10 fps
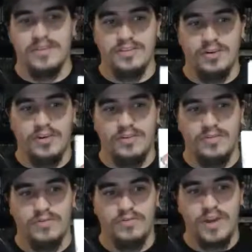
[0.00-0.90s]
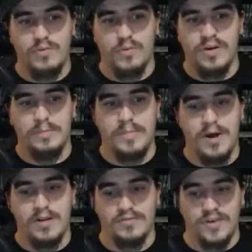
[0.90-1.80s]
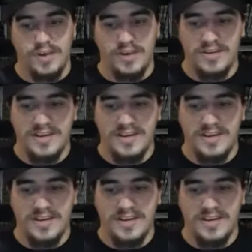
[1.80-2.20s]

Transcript: During the rank 1 boss fight,